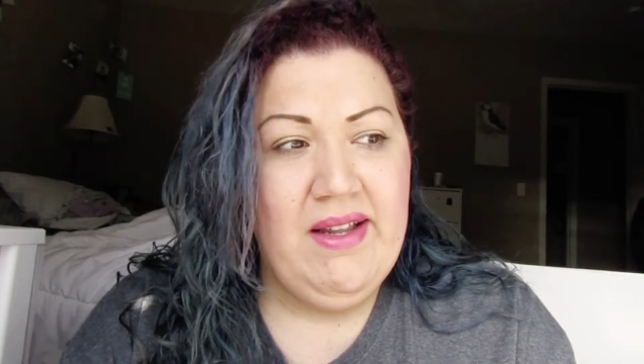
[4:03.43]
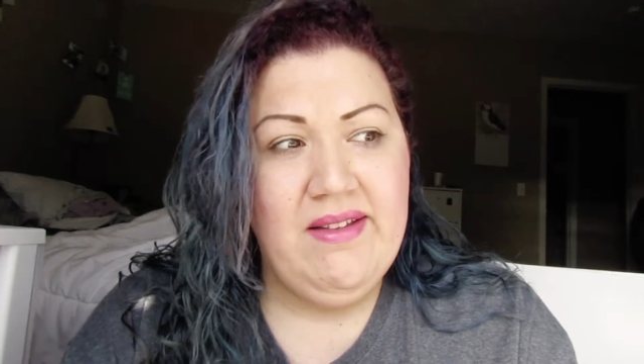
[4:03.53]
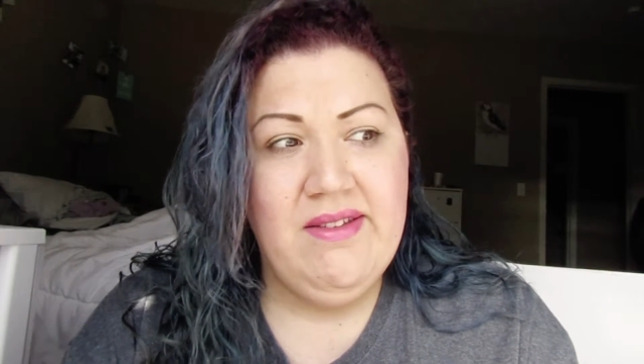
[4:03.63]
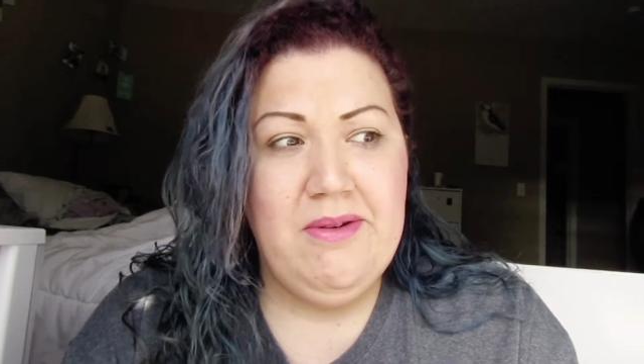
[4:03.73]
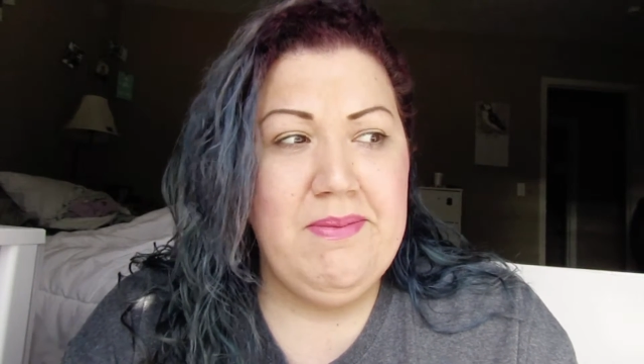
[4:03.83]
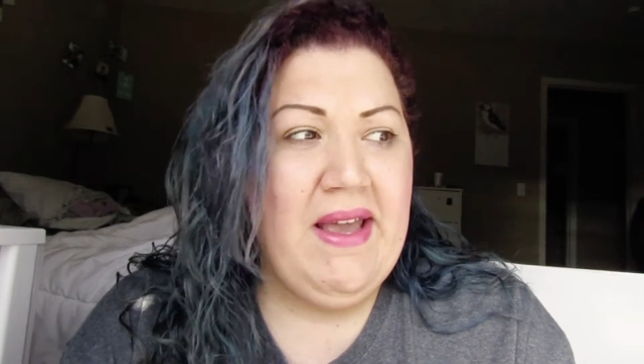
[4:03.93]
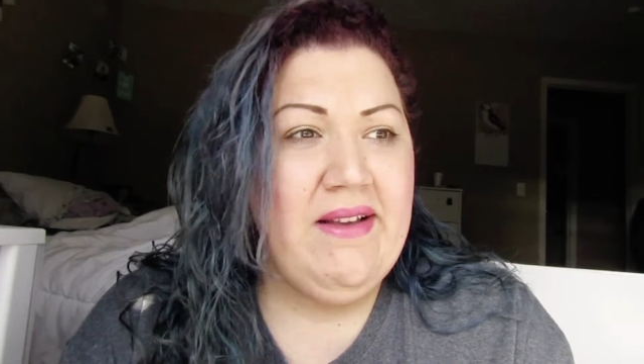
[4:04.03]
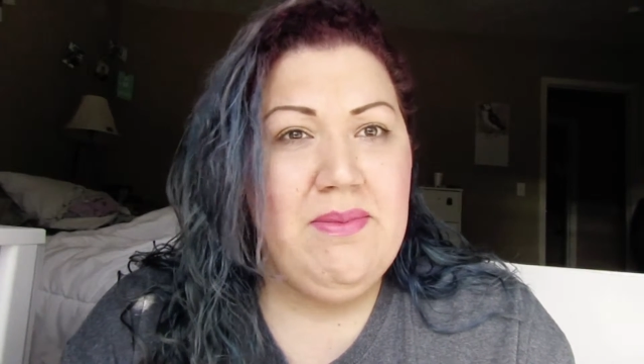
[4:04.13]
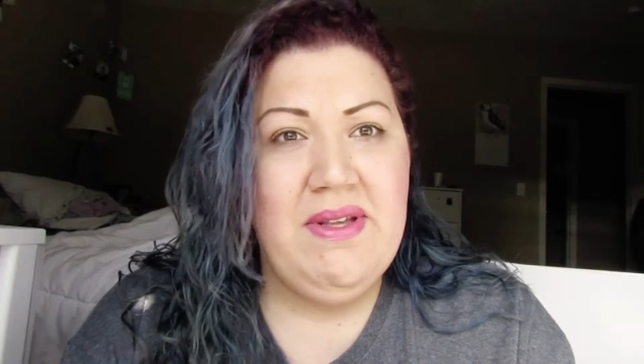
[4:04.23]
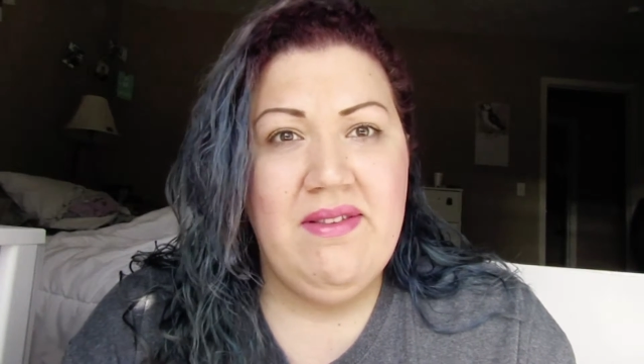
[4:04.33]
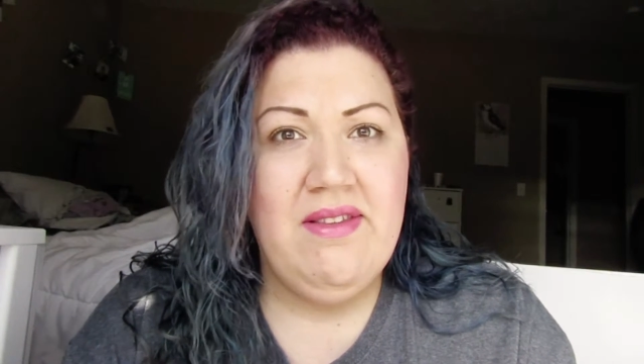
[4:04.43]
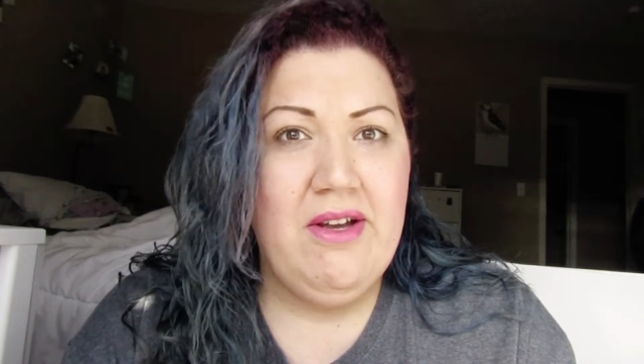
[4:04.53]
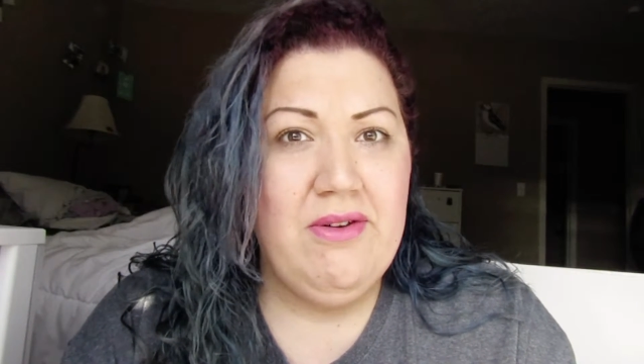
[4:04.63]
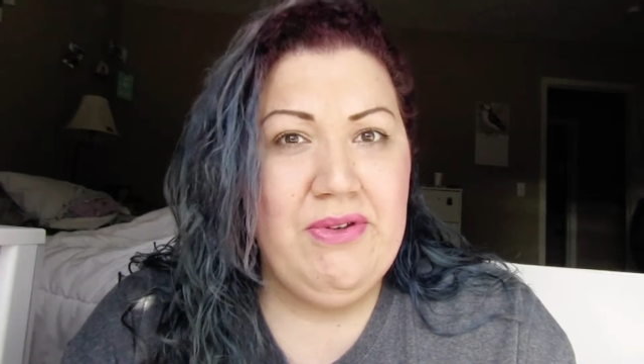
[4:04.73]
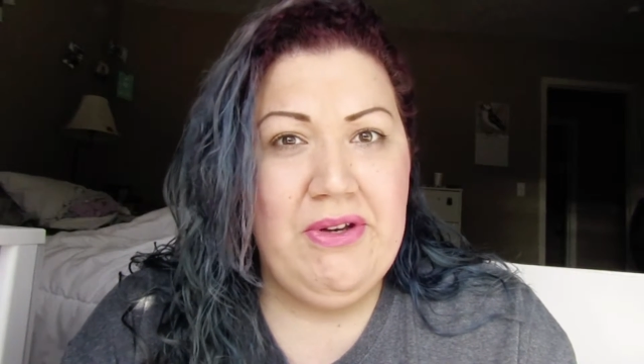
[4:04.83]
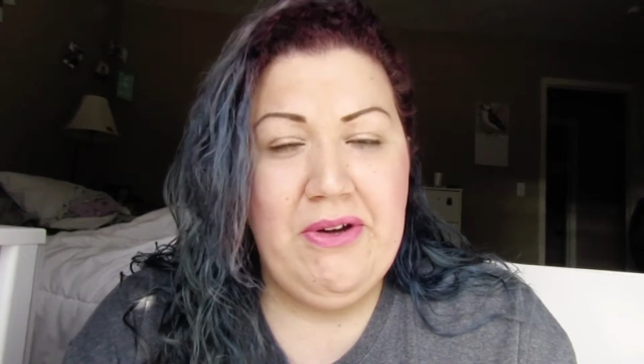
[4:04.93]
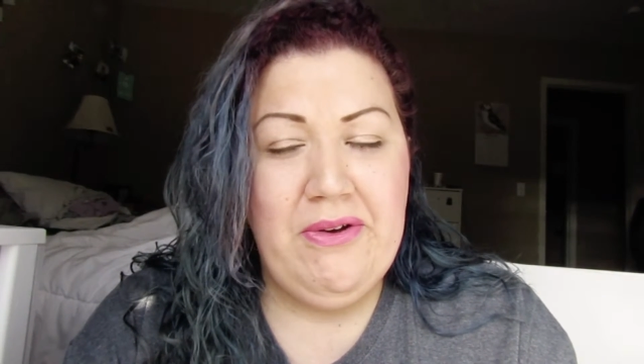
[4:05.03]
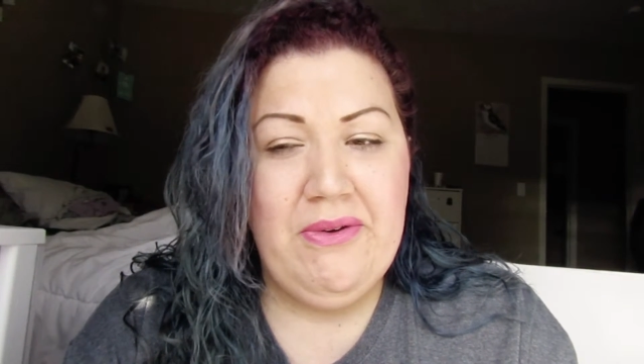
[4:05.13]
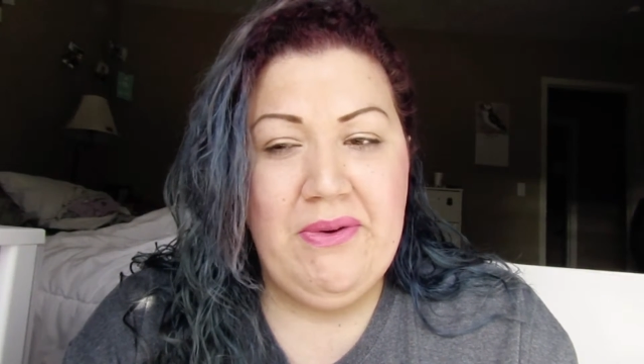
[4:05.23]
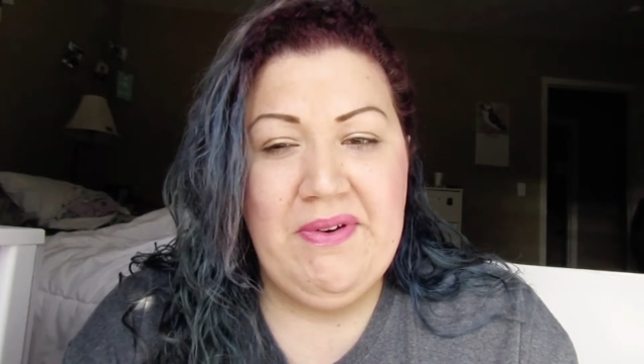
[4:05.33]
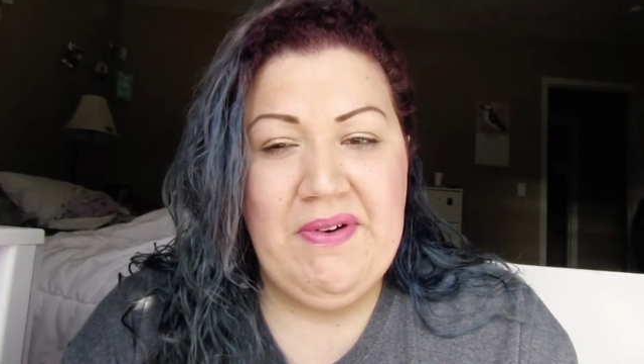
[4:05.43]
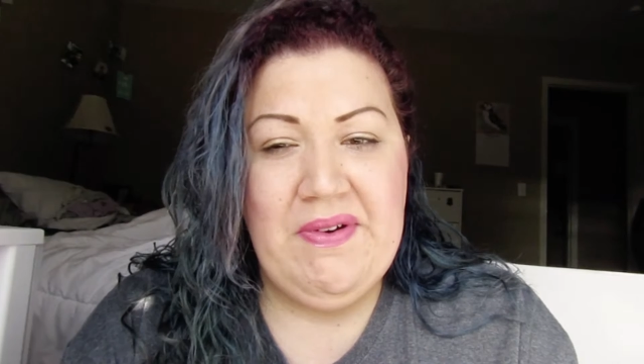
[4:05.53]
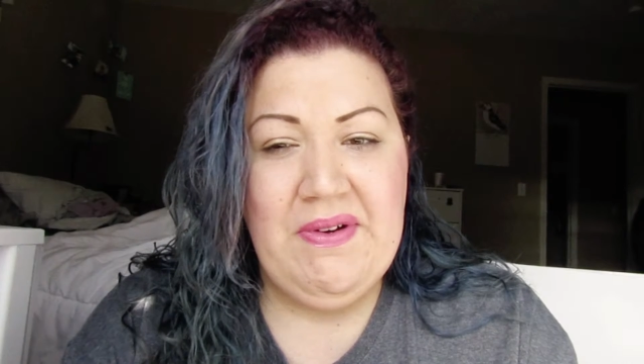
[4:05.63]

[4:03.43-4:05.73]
some X-Men stuff, or